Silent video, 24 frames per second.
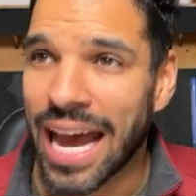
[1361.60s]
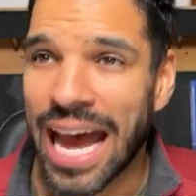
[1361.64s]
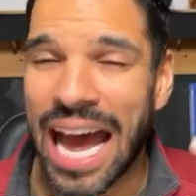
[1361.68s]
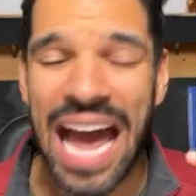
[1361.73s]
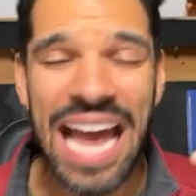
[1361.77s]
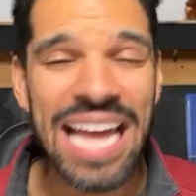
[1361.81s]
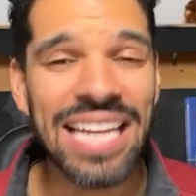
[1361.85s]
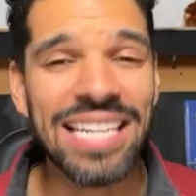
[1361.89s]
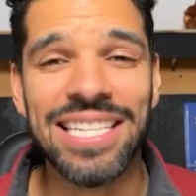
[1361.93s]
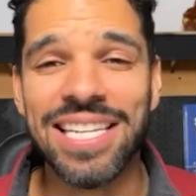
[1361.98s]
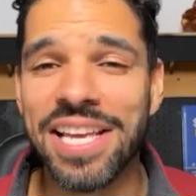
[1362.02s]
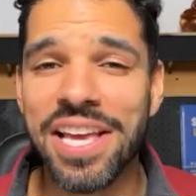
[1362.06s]

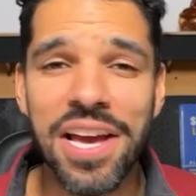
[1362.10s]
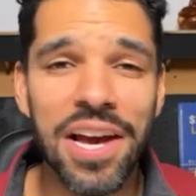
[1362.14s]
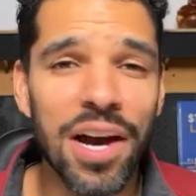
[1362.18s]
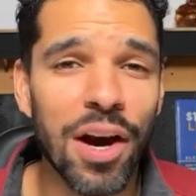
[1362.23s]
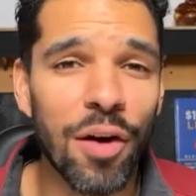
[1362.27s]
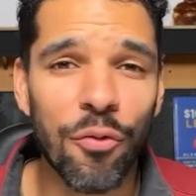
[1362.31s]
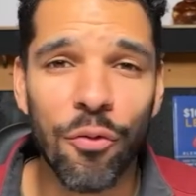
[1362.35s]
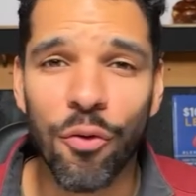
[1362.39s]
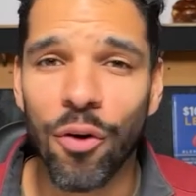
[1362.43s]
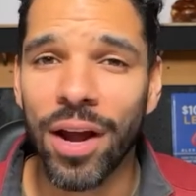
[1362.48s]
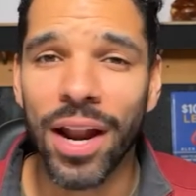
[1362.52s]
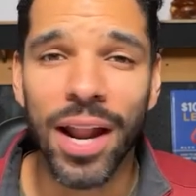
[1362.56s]
idea
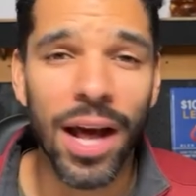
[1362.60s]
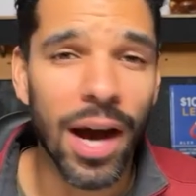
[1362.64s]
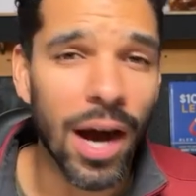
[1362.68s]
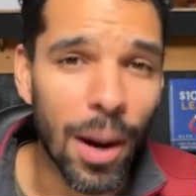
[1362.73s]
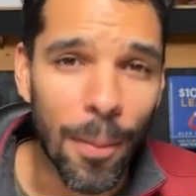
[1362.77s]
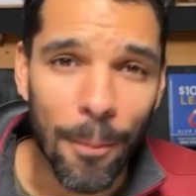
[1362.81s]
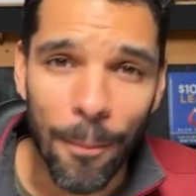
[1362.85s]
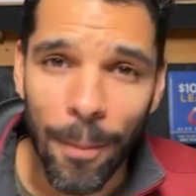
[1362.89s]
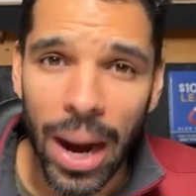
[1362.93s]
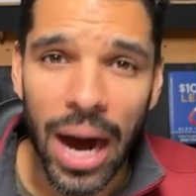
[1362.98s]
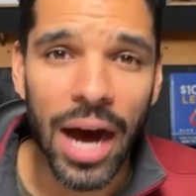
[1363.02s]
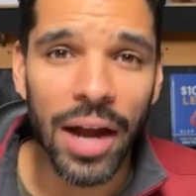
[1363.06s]
of what a
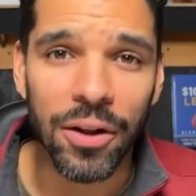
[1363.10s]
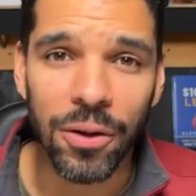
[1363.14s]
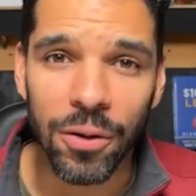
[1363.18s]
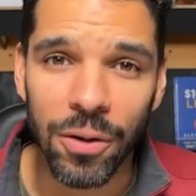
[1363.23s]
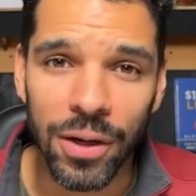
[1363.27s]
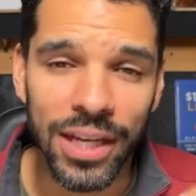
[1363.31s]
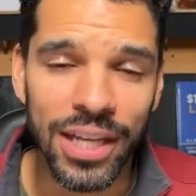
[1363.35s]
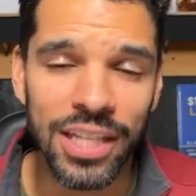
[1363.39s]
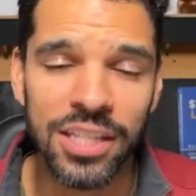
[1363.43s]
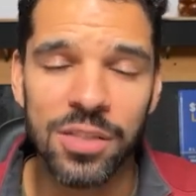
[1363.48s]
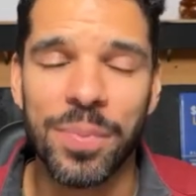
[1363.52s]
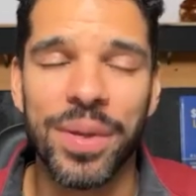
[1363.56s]

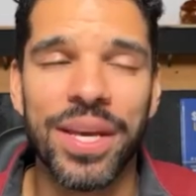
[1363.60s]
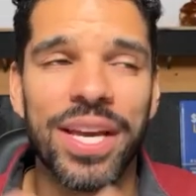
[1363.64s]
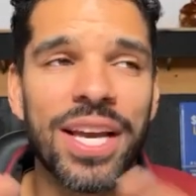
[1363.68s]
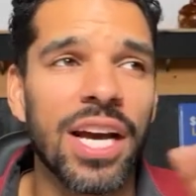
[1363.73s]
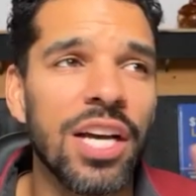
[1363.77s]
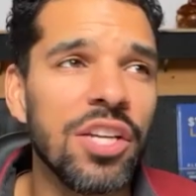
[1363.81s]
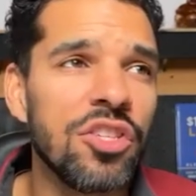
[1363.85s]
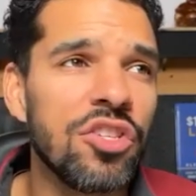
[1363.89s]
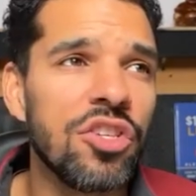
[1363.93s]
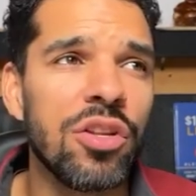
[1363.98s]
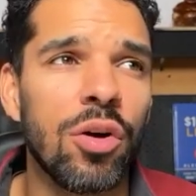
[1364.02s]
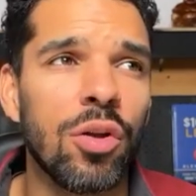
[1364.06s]
model is,
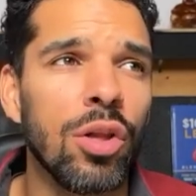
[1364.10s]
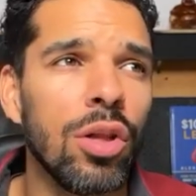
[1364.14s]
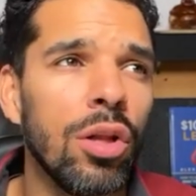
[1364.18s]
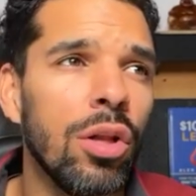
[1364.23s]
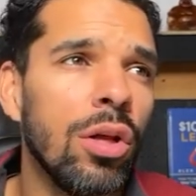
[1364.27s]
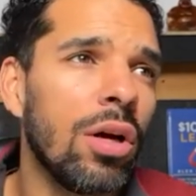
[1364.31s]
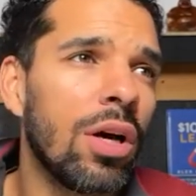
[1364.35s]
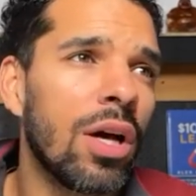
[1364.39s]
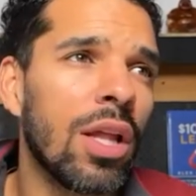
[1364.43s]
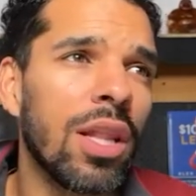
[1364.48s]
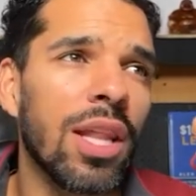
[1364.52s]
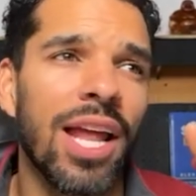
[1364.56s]
because you don't
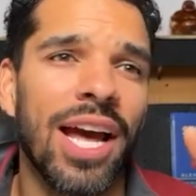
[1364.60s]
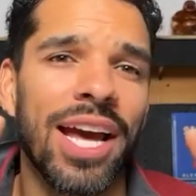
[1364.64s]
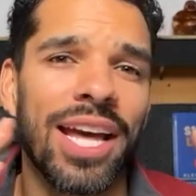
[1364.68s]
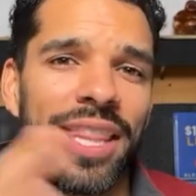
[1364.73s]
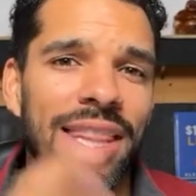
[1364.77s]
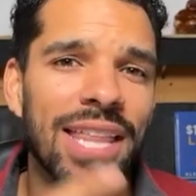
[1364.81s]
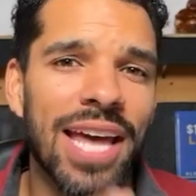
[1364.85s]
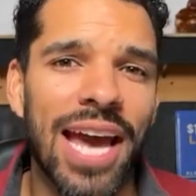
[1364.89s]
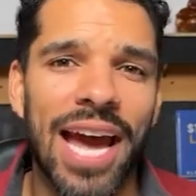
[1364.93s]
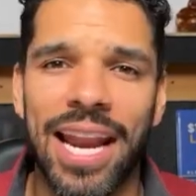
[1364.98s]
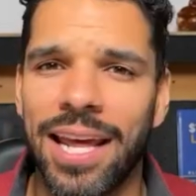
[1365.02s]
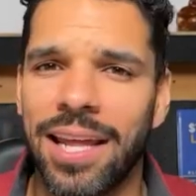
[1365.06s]
look
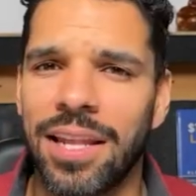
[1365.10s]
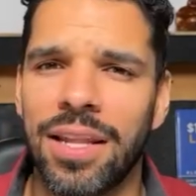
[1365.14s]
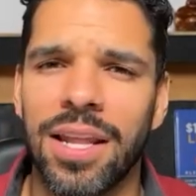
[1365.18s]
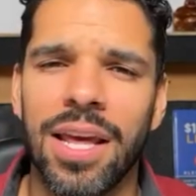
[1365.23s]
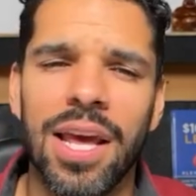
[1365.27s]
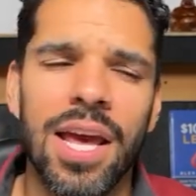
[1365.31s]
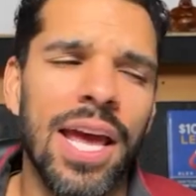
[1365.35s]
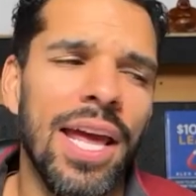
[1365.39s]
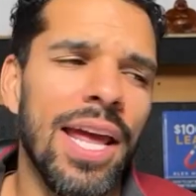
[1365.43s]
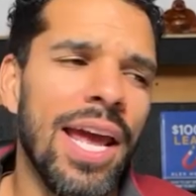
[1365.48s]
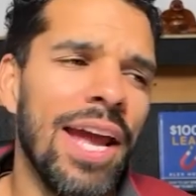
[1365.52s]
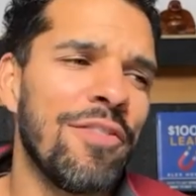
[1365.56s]
like that and
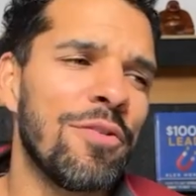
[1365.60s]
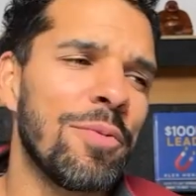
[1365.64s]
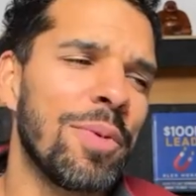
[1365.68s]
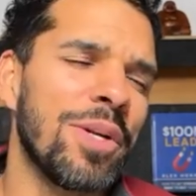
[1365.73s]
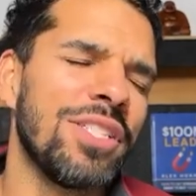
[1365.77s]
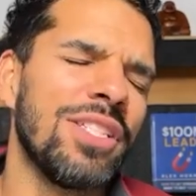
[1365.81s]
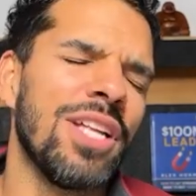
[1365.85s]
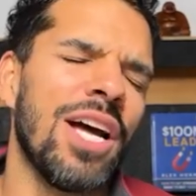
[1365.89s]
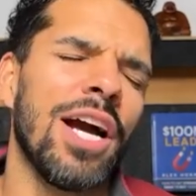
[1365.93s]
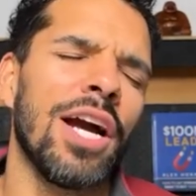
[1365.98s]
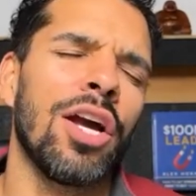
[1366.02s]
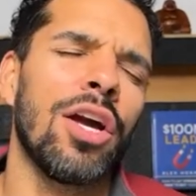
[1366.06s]

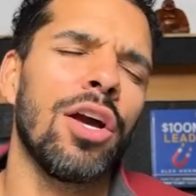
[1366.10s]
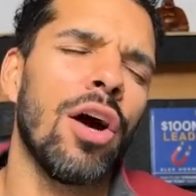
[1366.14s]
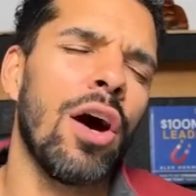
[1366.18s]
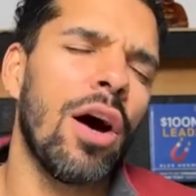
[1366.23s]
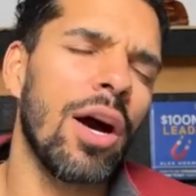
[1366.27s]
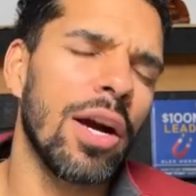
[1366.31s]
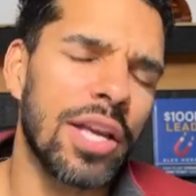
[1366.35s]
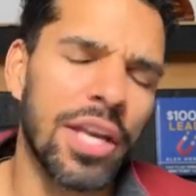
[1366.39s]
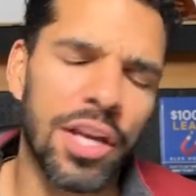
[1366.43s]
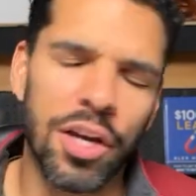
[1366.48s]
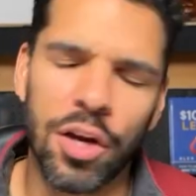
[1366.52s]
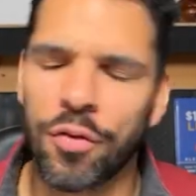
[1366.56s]
everybody's not
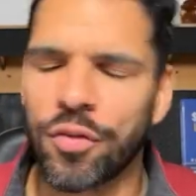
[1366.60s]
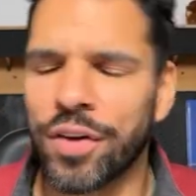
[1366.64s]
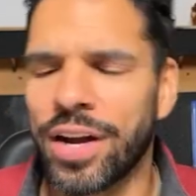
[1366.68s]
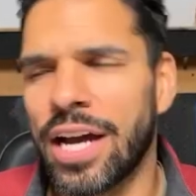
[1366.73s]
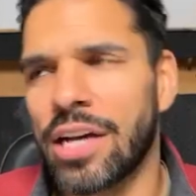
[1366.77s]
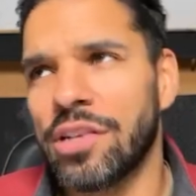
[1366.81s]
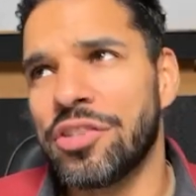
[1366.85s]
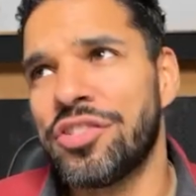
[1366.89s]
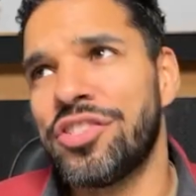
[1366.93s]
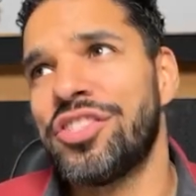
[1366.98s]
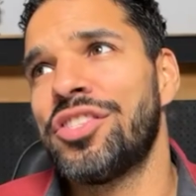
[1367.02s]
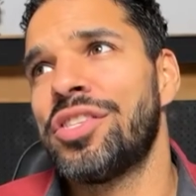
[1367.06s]
gawking over
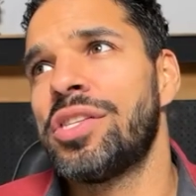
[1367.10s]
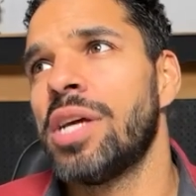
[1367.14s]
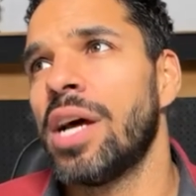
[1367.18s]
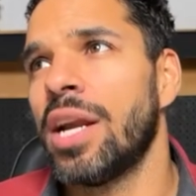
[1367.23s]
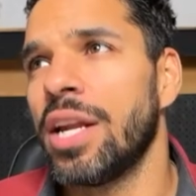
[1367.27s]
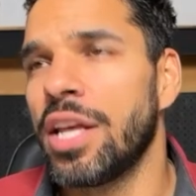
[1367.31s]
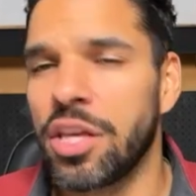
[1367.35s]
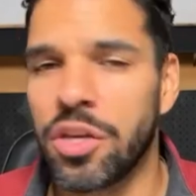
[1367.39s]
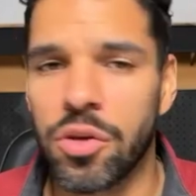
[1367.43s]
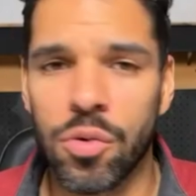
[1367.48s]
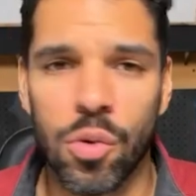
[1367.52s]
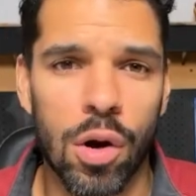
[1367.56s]
how
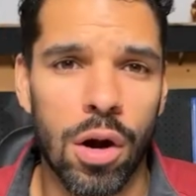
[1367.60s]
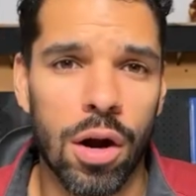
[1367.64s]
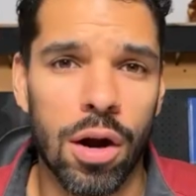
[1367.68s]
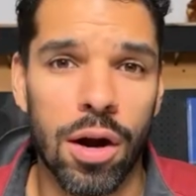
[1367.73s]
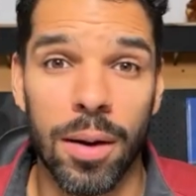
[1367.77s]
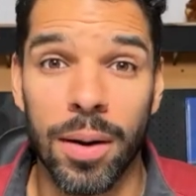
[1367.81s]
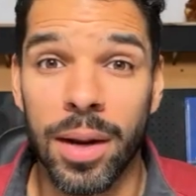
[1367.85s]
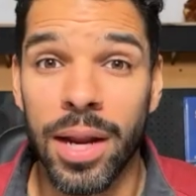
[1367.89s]
stunning you are.